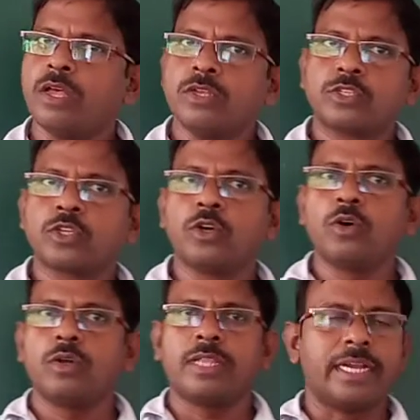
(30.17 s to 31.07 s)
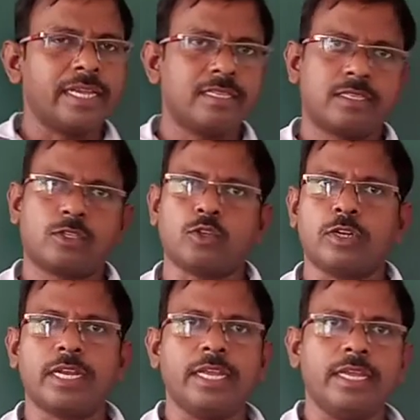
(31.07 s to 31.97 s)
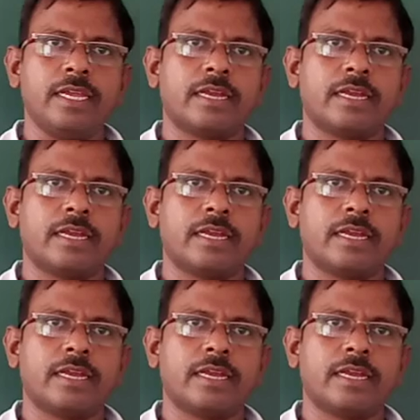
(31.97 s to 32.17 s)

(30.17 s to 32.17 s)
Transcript: So, that is totally